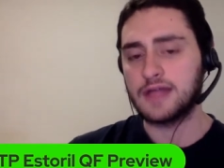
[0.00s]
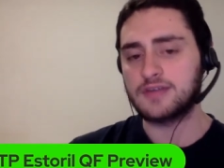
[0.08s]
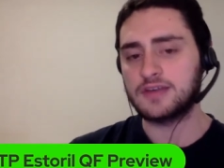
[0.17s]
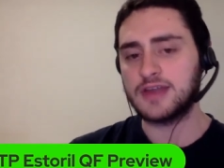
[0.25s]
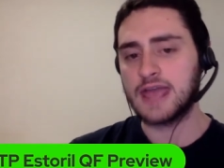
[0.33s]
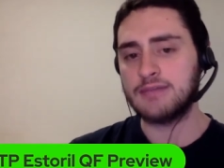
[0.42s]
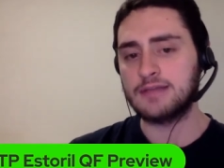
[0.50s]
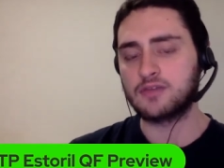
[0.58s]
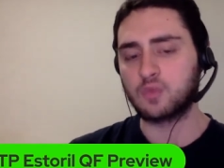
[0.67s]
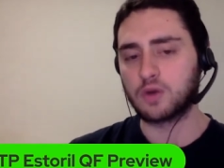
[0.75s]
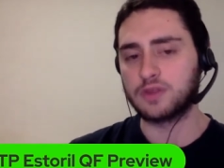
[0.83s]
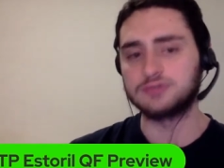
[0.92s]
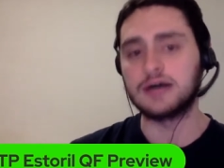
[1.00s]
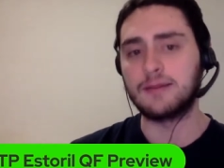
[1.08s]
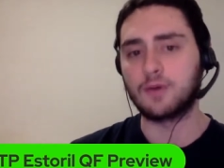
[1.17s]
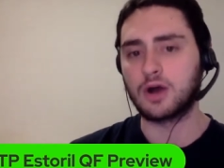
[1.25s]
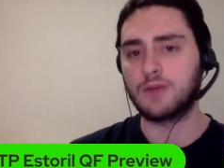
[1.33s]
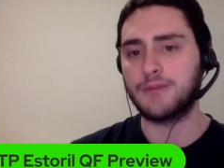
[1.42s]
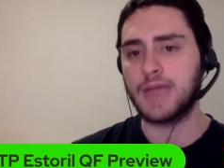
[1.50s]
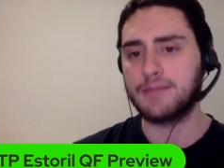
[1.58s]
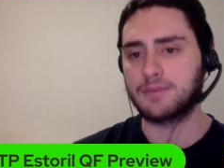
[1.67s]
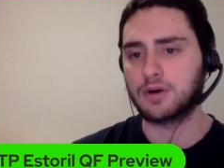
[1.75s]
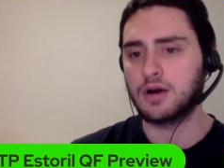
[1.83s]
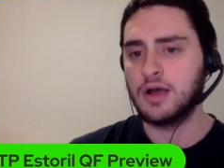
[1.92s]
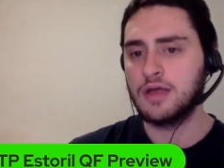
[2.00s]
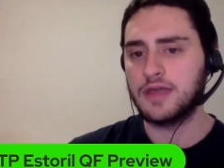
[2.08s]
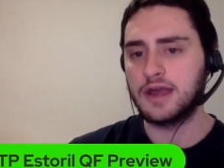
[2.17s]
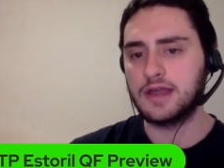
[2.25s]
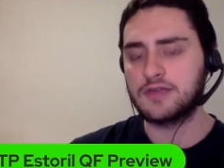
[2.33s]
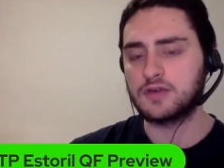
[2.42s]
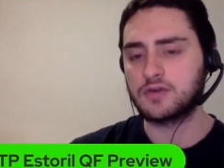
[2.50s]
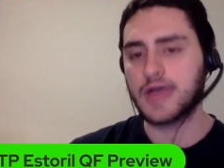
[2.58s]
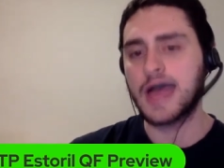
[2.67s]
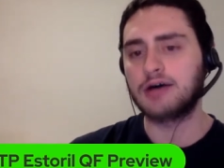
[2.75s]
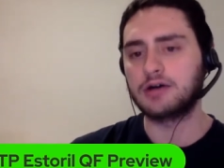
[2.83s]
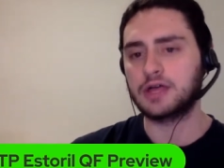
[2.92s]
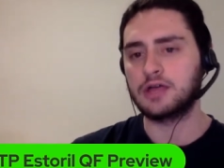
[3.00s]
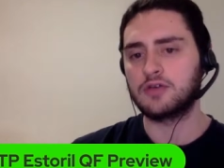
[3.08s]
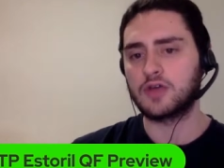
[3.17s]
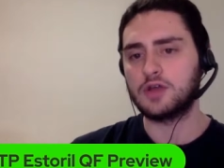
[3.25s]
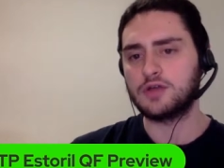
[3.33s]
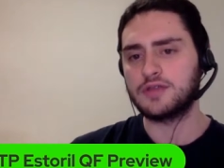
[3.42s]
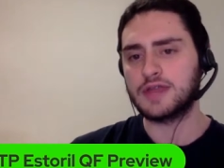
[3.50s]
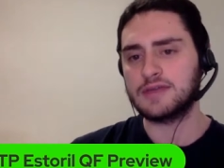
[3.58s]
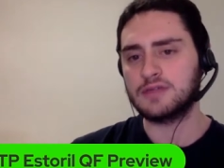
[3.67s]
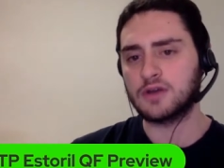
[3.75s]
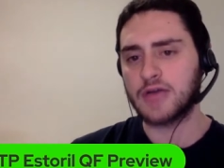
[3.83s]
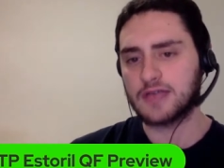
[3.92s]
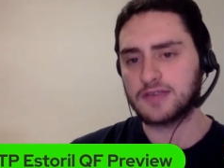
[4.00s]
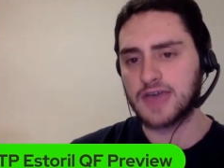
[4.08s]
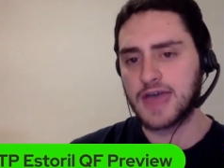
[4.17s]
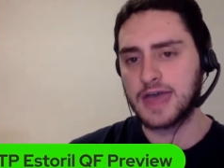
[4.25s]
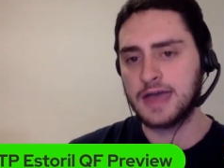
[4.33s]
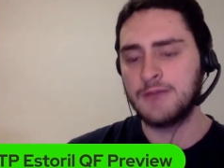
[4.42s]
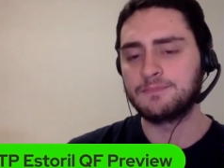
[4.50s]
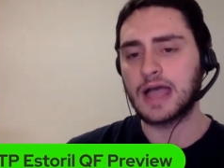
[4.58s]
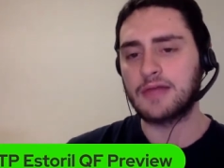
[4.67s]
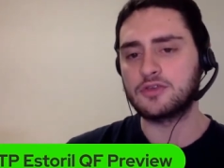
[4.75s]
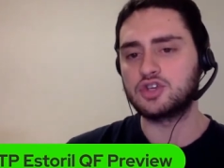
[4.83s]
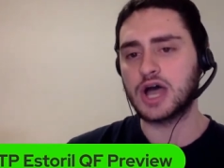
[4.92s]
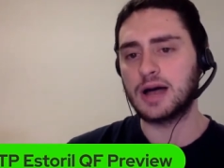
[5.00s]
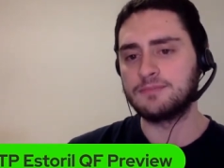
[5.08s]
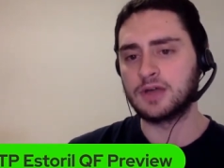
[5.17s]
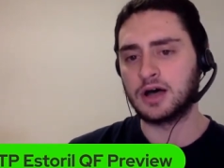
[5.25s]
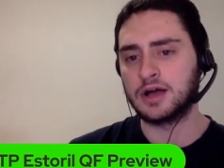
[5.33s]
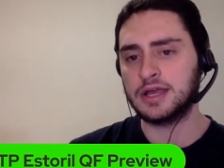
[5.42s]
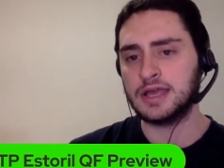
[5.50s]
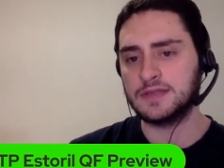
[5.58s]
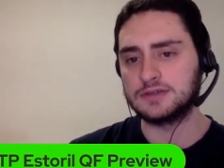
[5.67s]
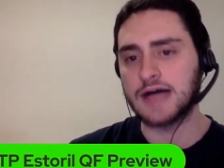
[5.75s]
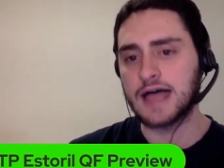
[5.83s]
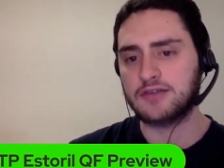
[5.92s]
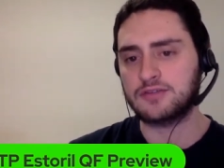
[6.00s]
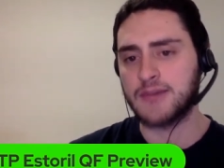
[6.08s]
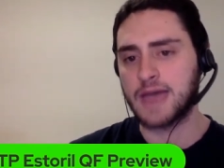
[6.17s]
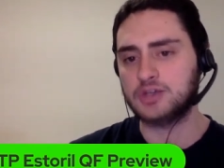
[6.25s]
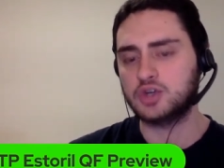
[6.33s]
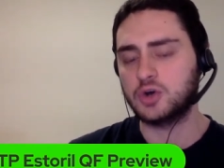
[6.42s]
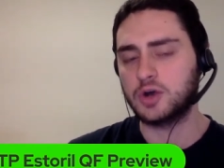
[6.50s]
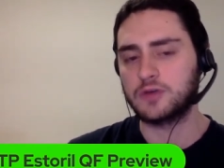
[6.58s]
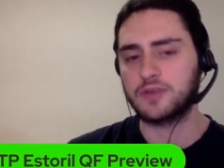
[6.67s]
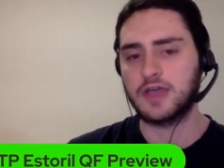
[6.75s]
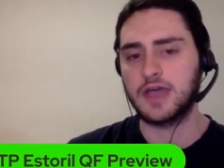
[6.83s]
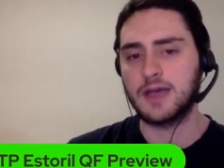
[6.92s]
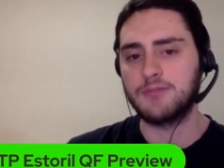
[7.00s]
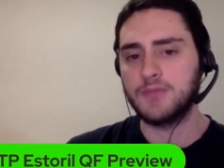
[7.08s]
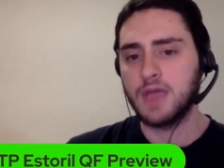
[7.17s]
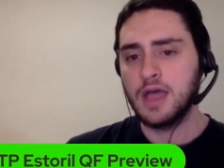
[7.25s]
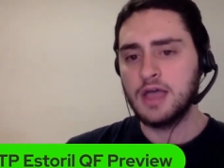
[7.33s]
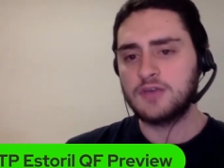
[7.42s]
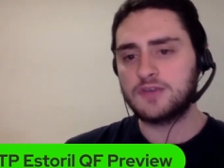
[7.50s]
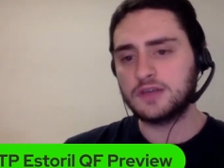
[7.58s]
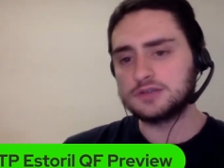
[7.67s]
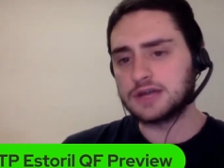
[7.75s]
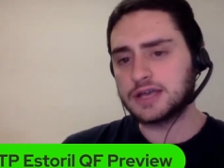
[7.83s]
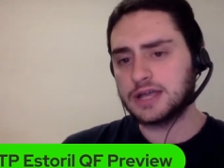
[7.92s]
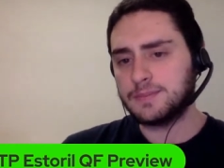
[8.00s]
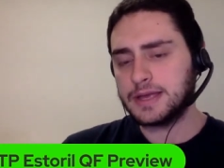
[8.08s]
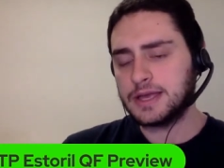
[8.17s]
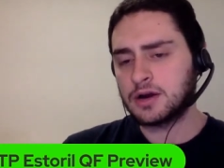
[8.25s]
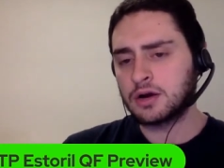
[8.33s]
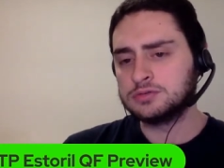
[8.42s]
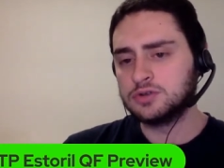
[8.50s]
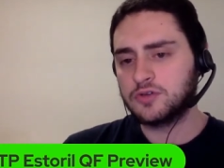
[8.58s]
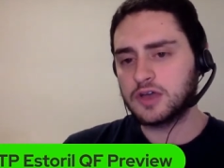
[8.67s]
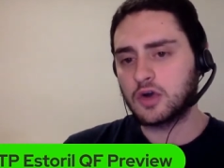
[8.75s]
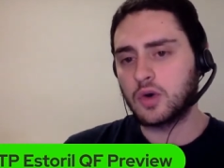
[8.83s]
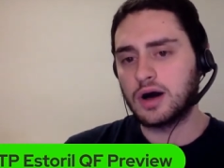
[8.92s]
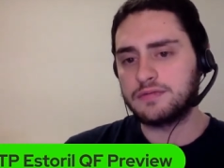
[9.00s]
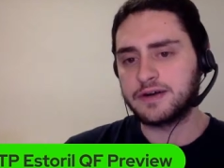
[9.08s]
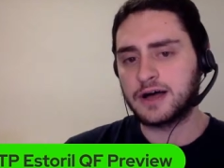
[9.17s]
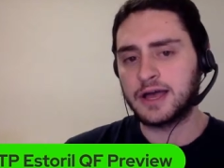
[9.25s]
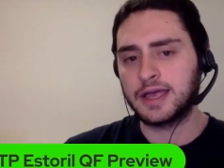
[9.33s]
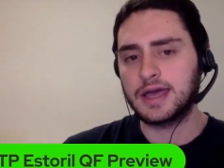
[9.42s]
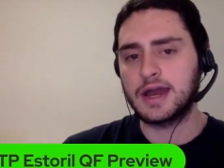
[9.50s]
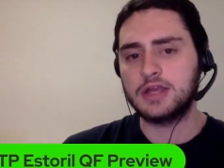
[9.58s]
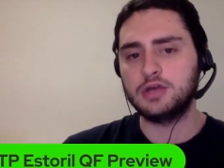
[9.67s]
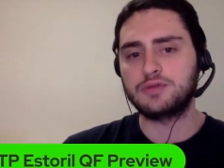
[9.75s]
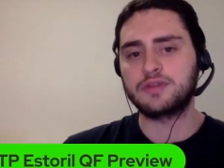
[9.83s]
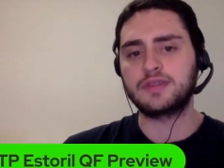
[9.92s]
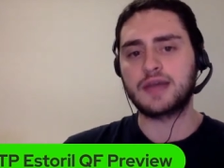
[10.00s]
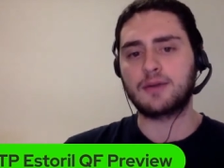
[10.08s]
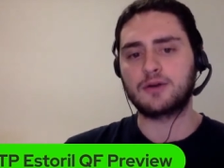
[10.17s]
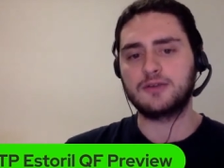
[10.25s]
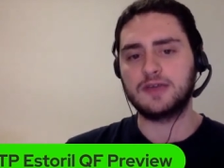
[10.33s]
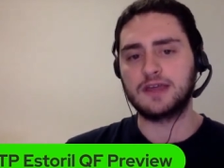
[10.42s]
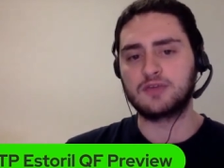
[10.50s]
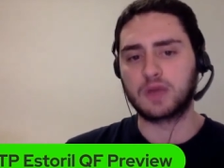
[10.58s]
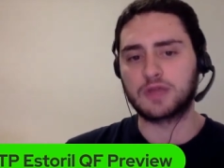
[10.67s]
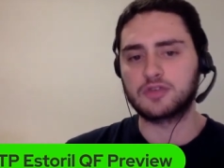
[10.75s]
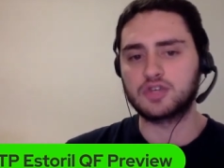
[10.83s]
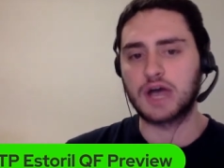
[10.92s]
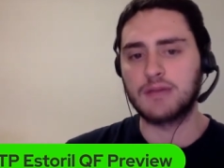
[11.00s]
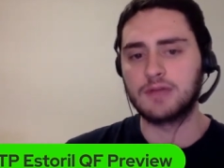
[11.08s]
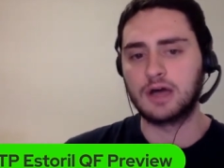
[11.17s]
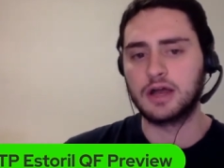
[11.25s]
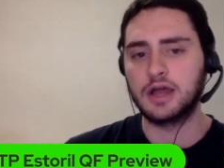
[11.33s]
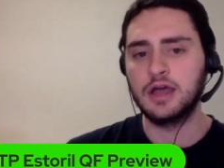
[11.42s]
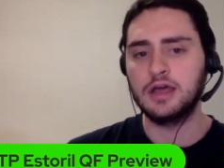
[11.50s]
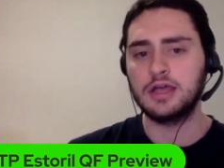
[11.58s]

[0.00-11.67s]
That's a name that's worth a lot more on paper than it is in reality. So I do think that even though Gasquet got the job done in the last match, kudos to him. Still lucky to be here, losing in qualifying, and I do think that Martinez will get the job done